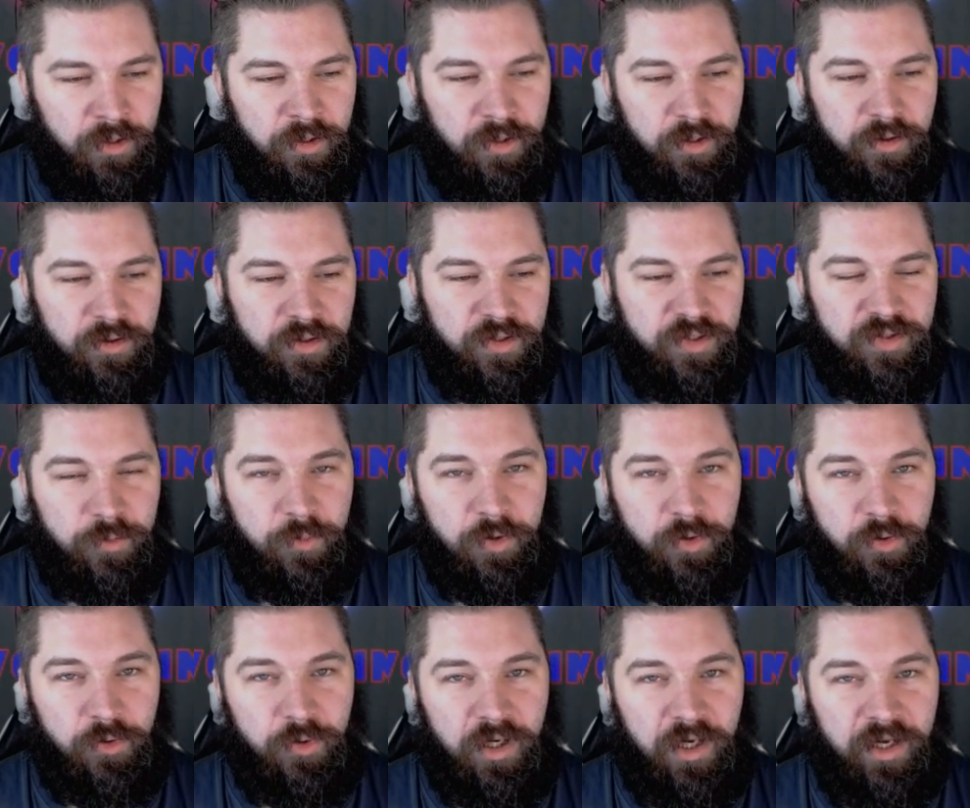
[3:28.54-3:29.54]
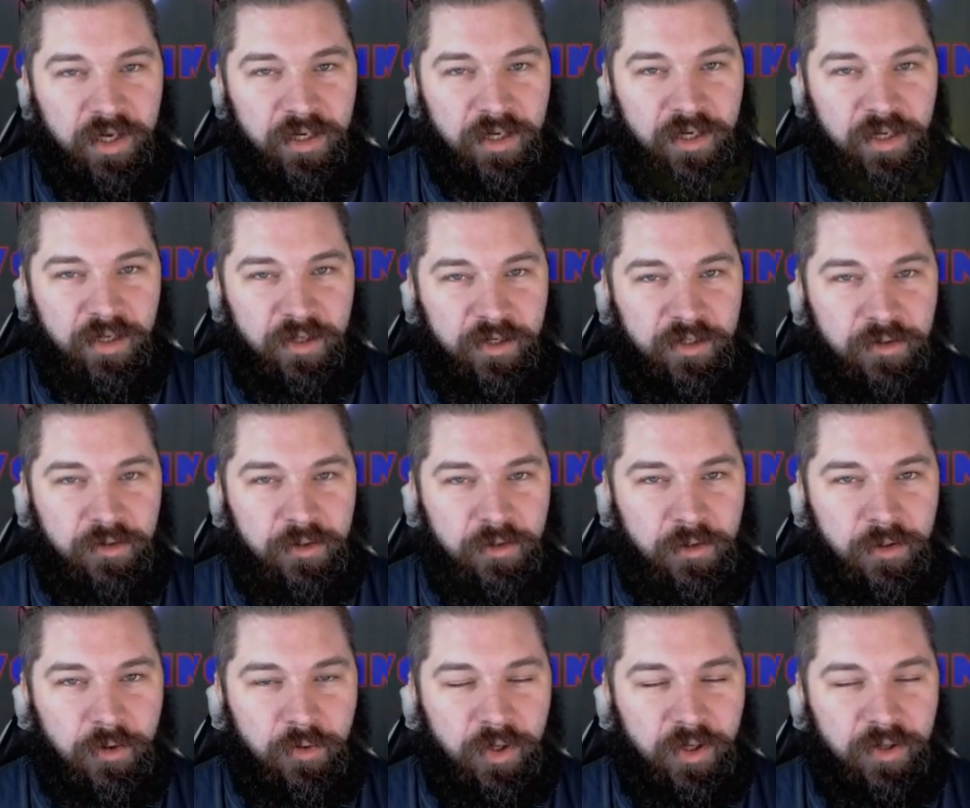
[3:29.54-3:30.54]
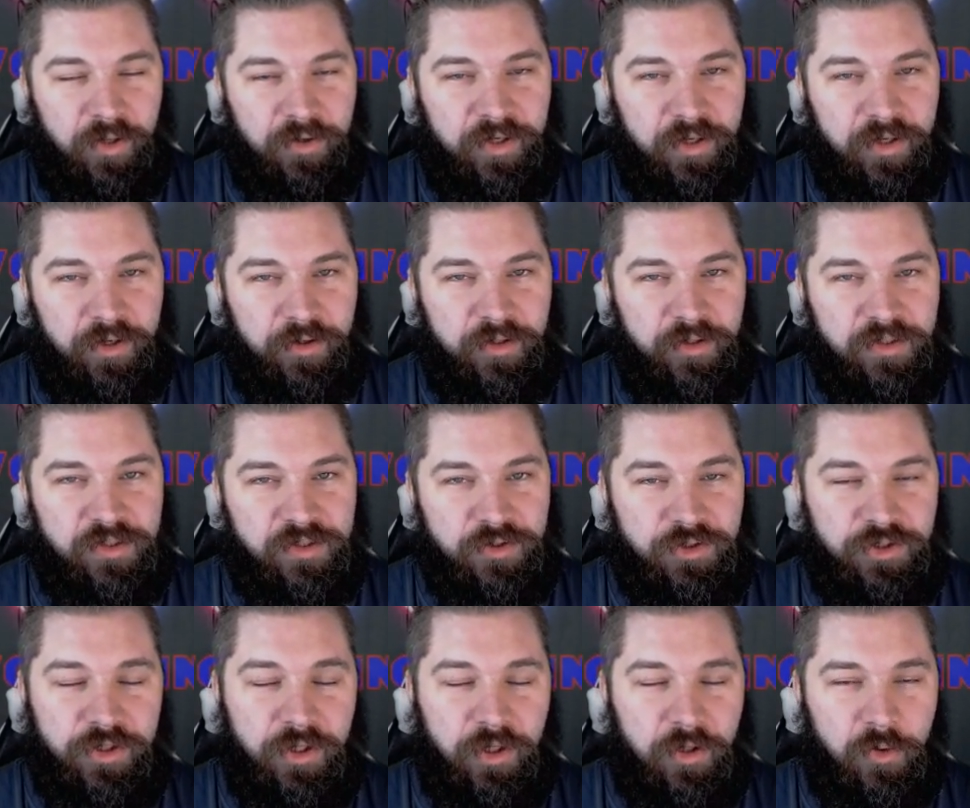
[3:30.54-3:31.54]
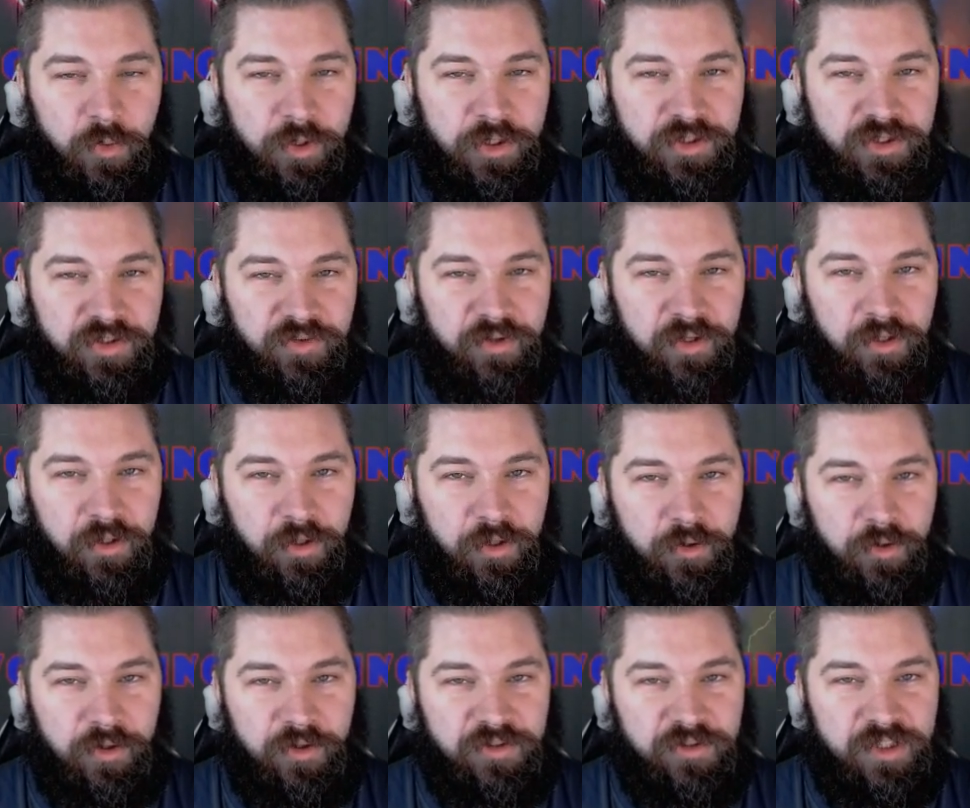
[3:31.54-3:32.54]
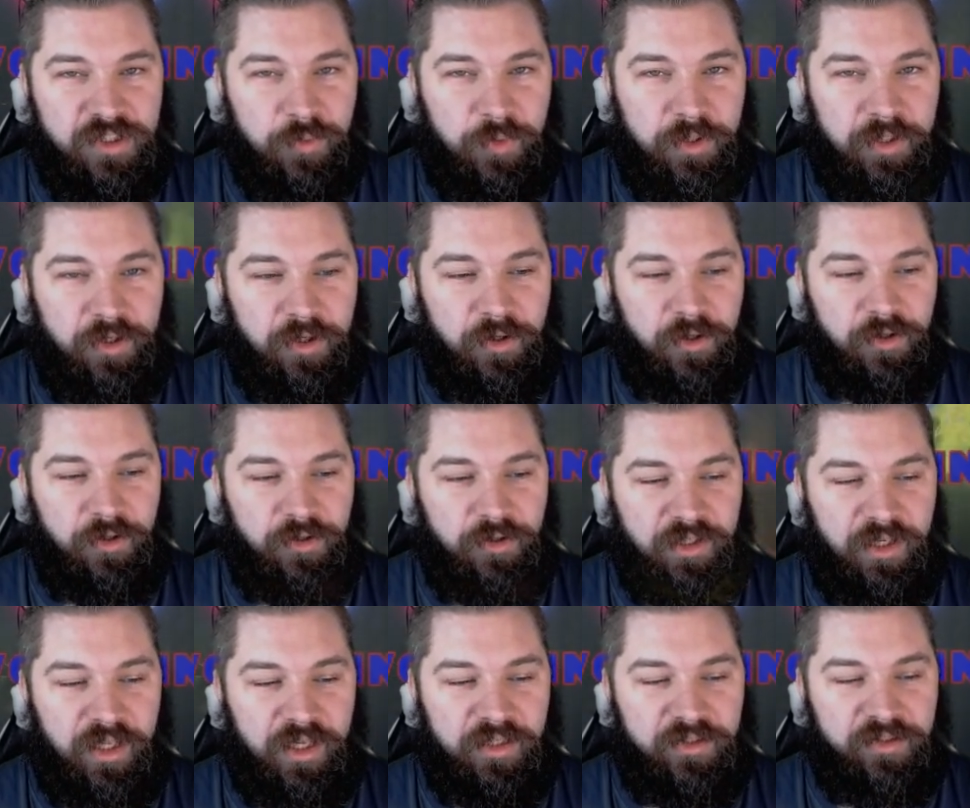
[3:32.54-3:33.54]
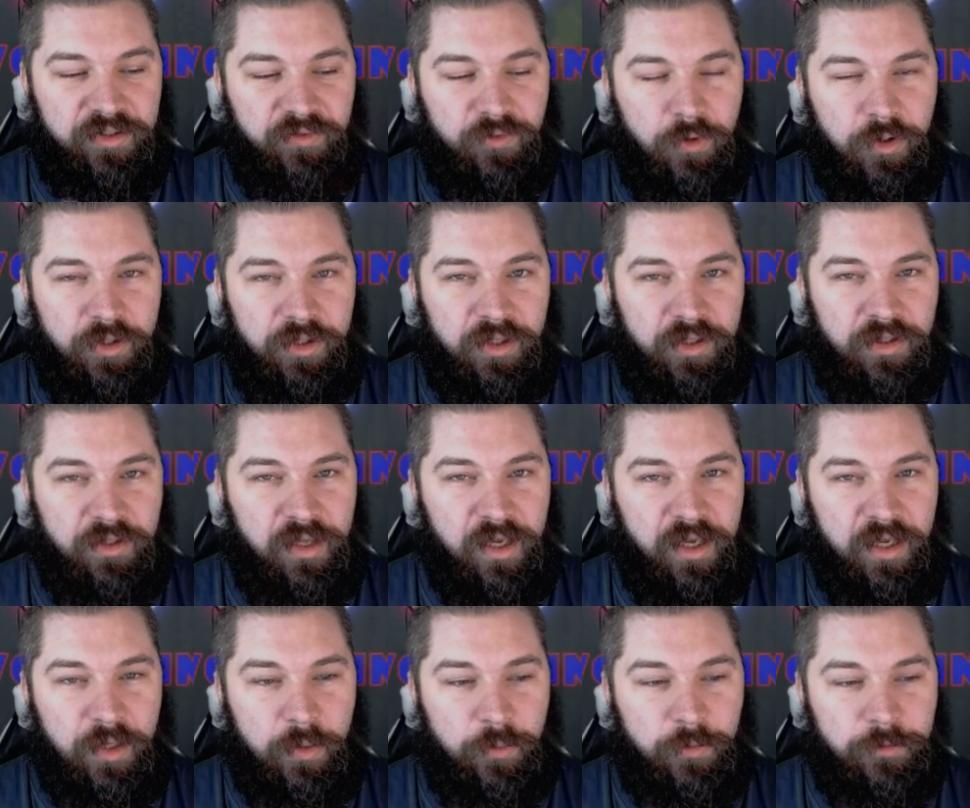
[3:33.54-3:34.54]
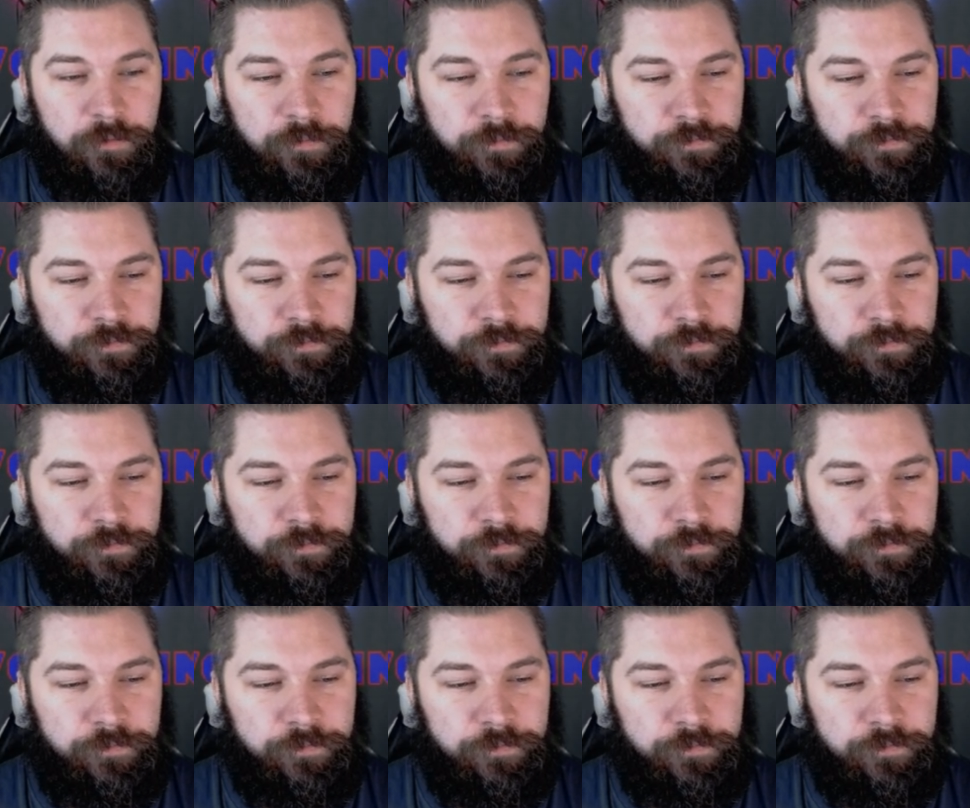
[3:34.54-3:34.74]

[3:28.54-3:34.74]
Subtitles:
This blue highlighted loadout here is to show which of the loadouts is my currently active one in game.